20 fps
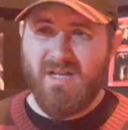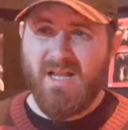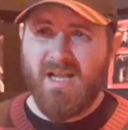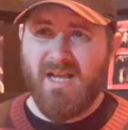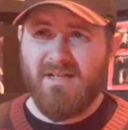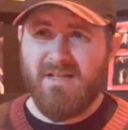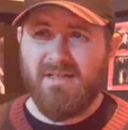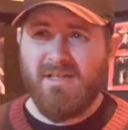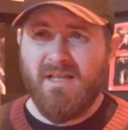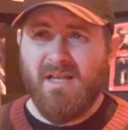
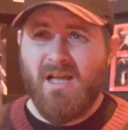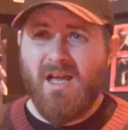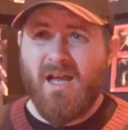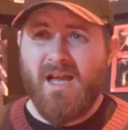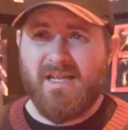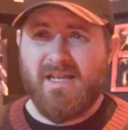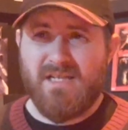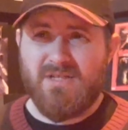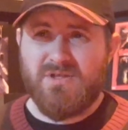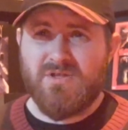And
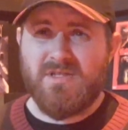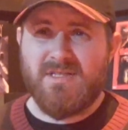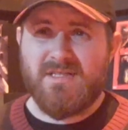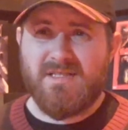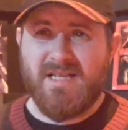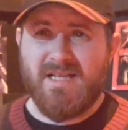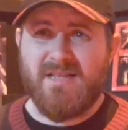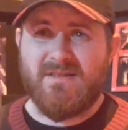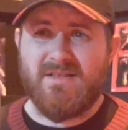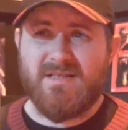I guess you could
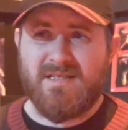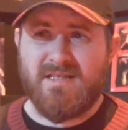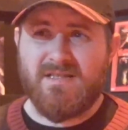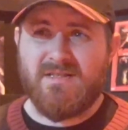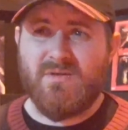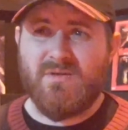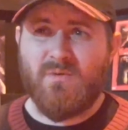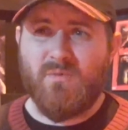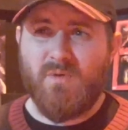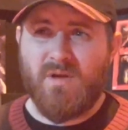say this
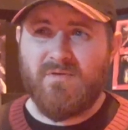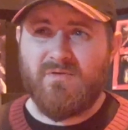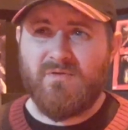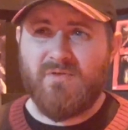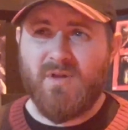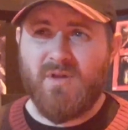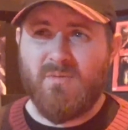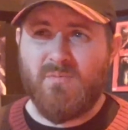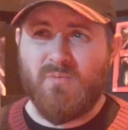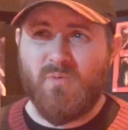is the one
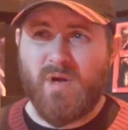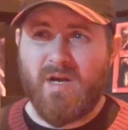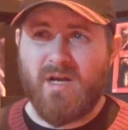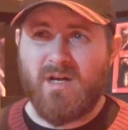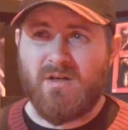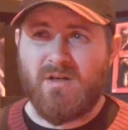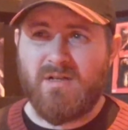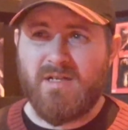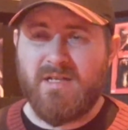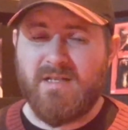film
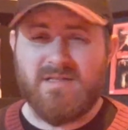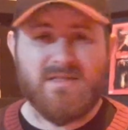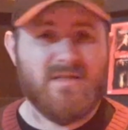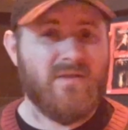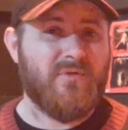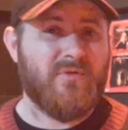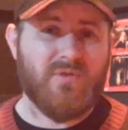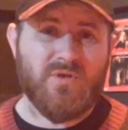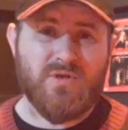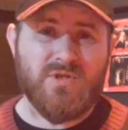where it's
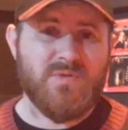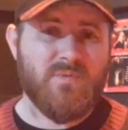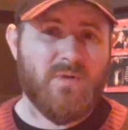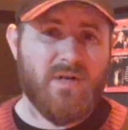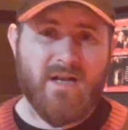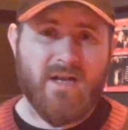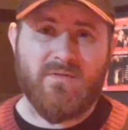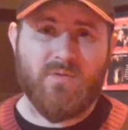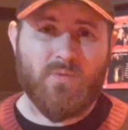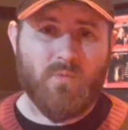the first
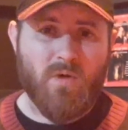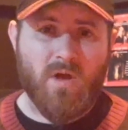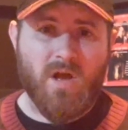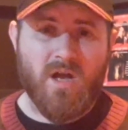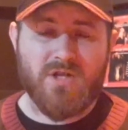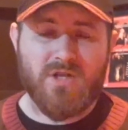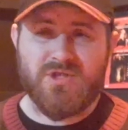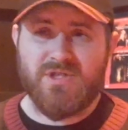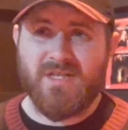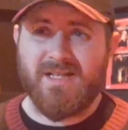one I ever
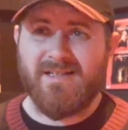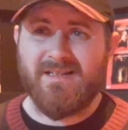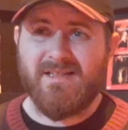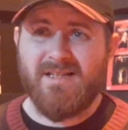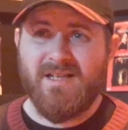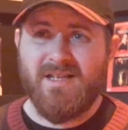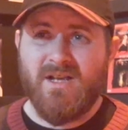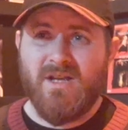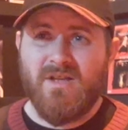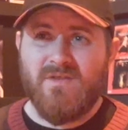watched, and
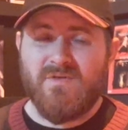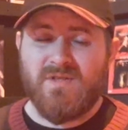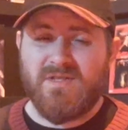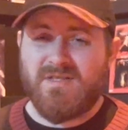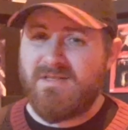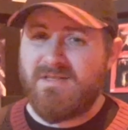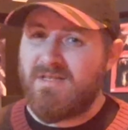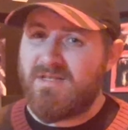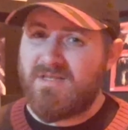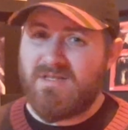the
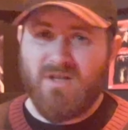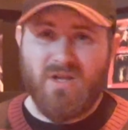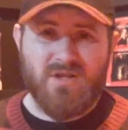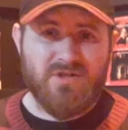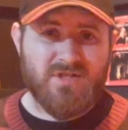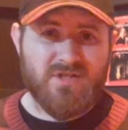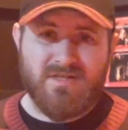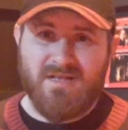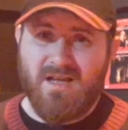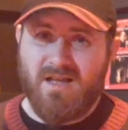
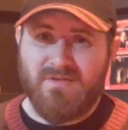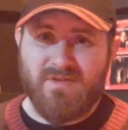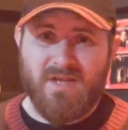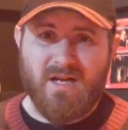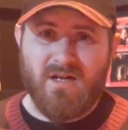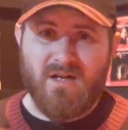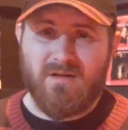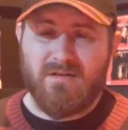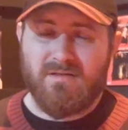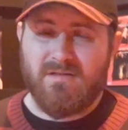nostalgia's not
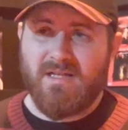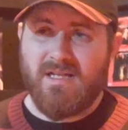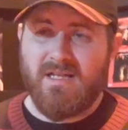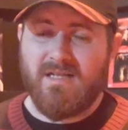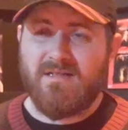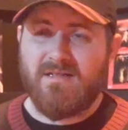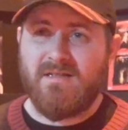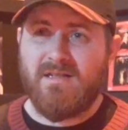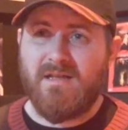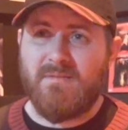there.
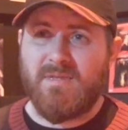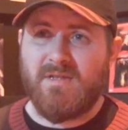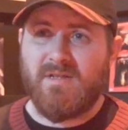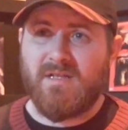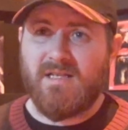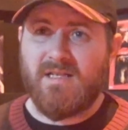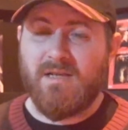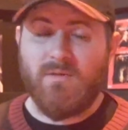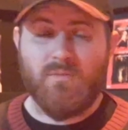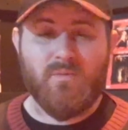And I mean,
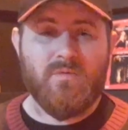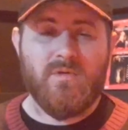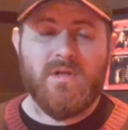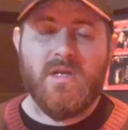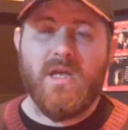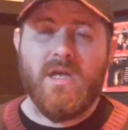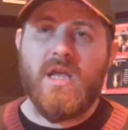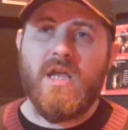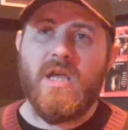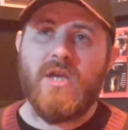like,
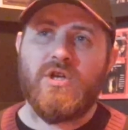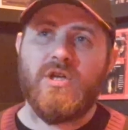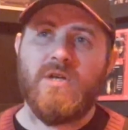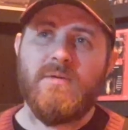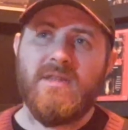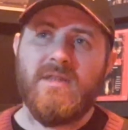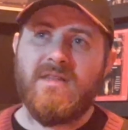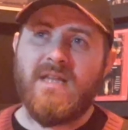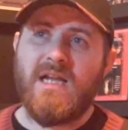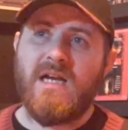it could
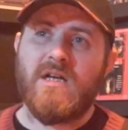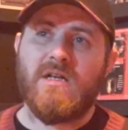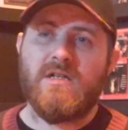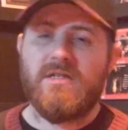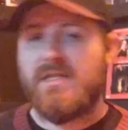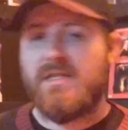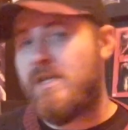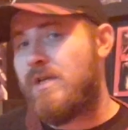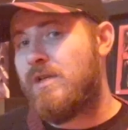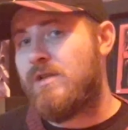have been there
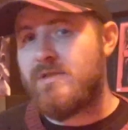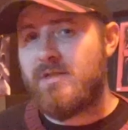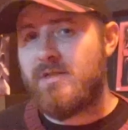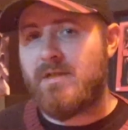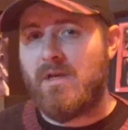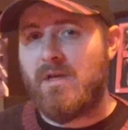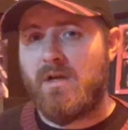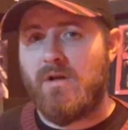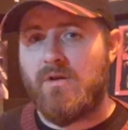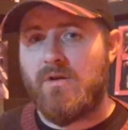years
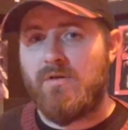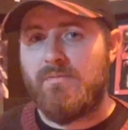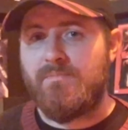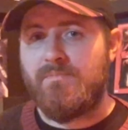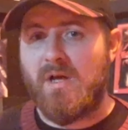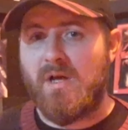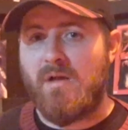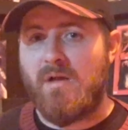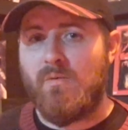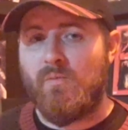ago,
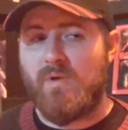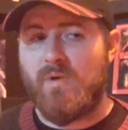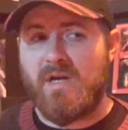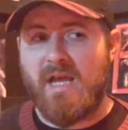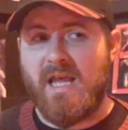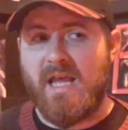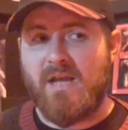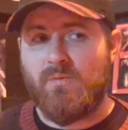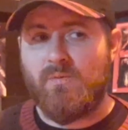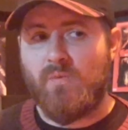but when
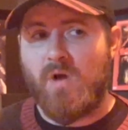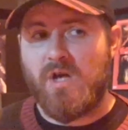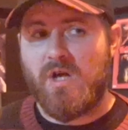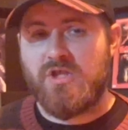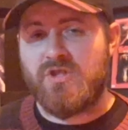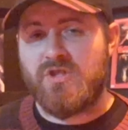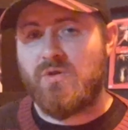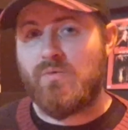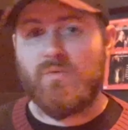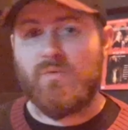I had
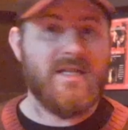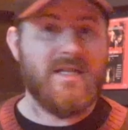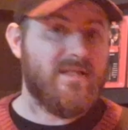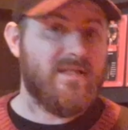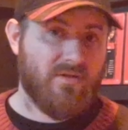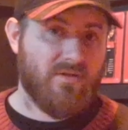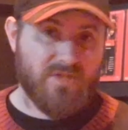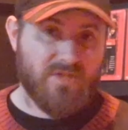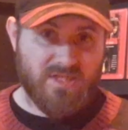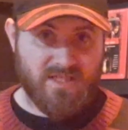watched the
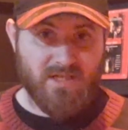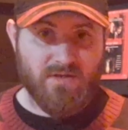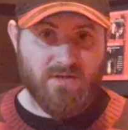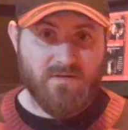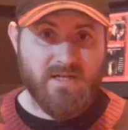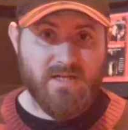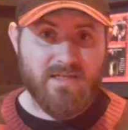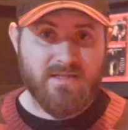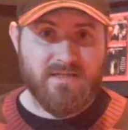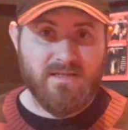rest of the
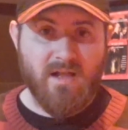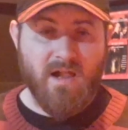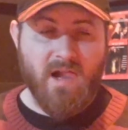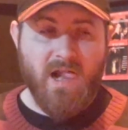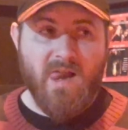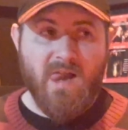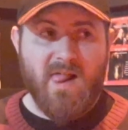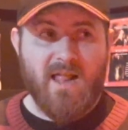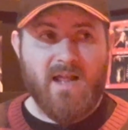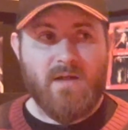series
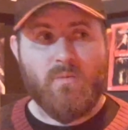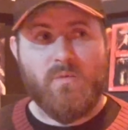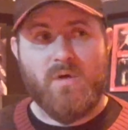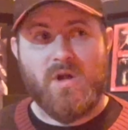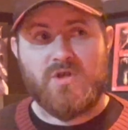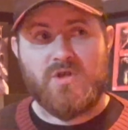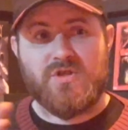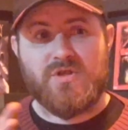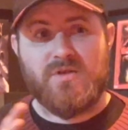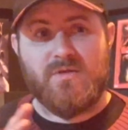and
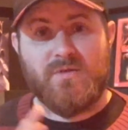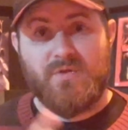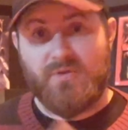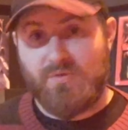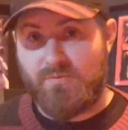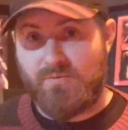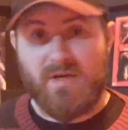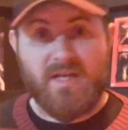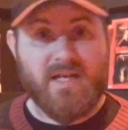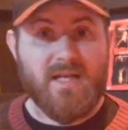watched
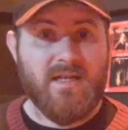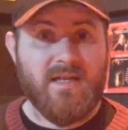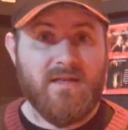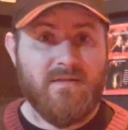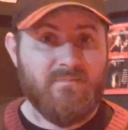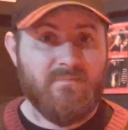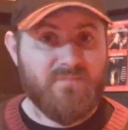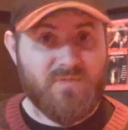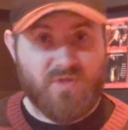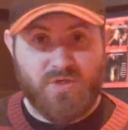
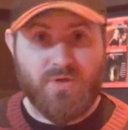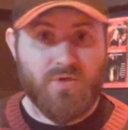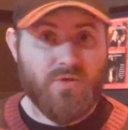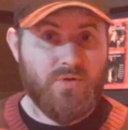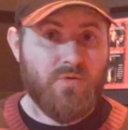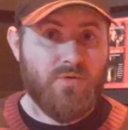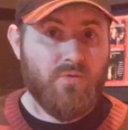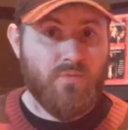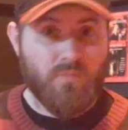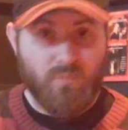3,
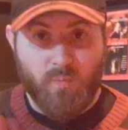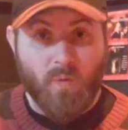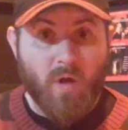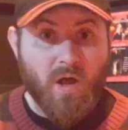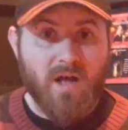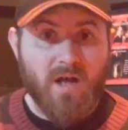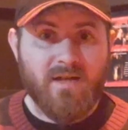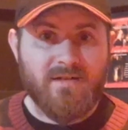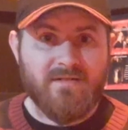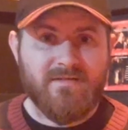2,
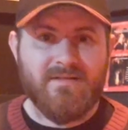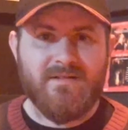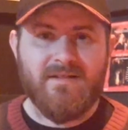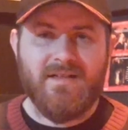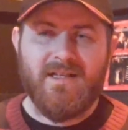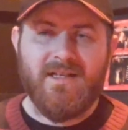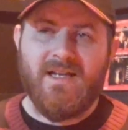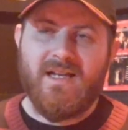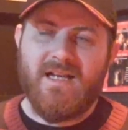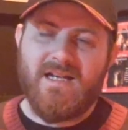1,
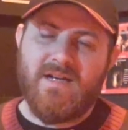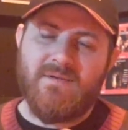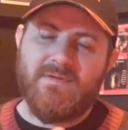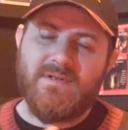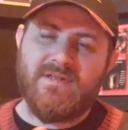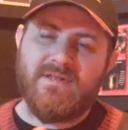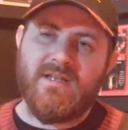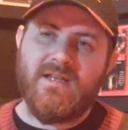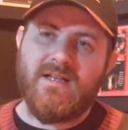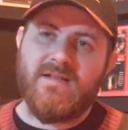and
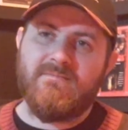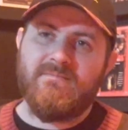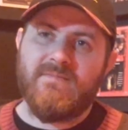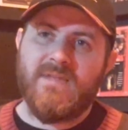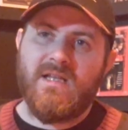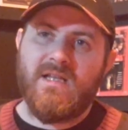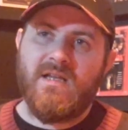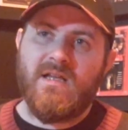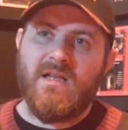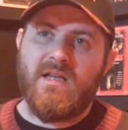everything,
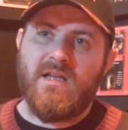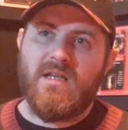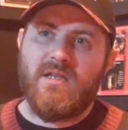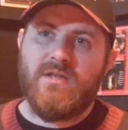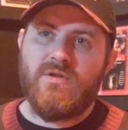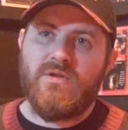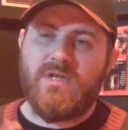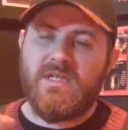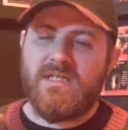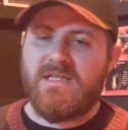
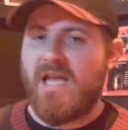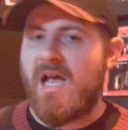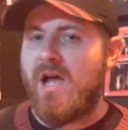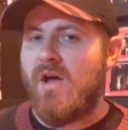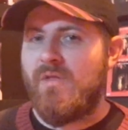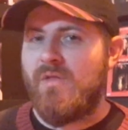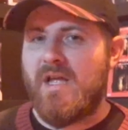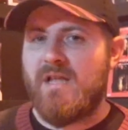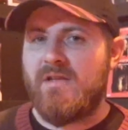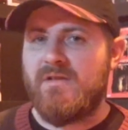you could
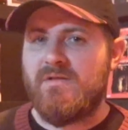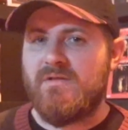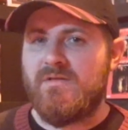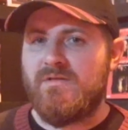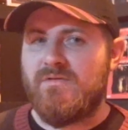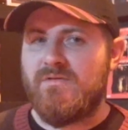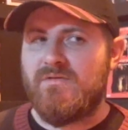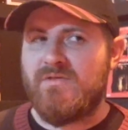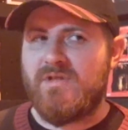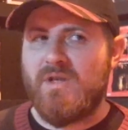tell that
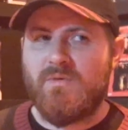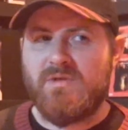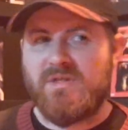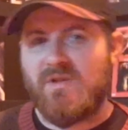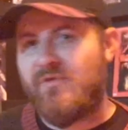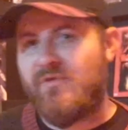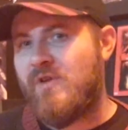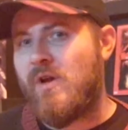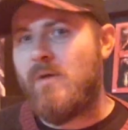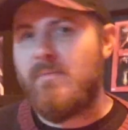there was
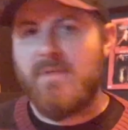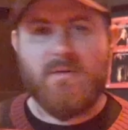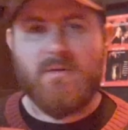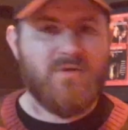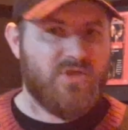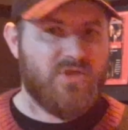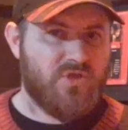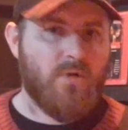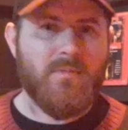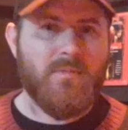a film that
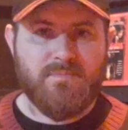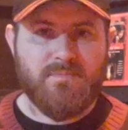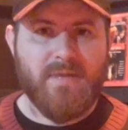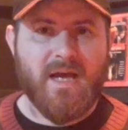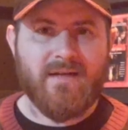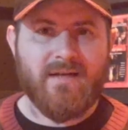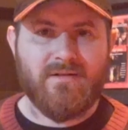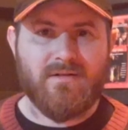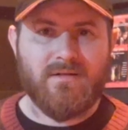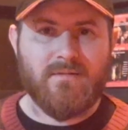was so much
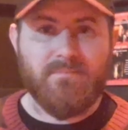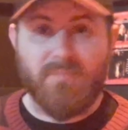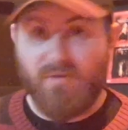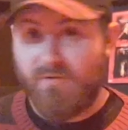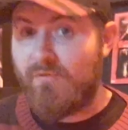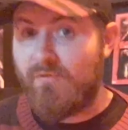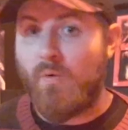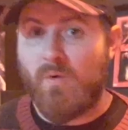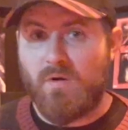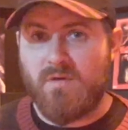better
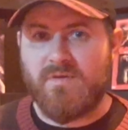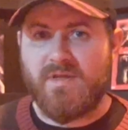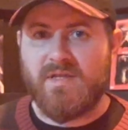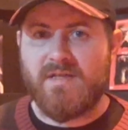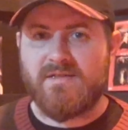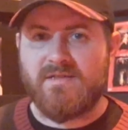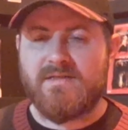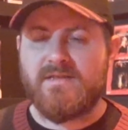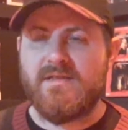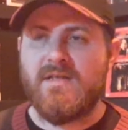before
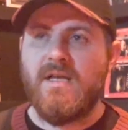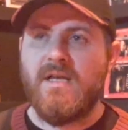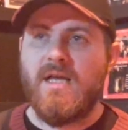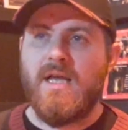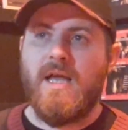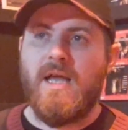this.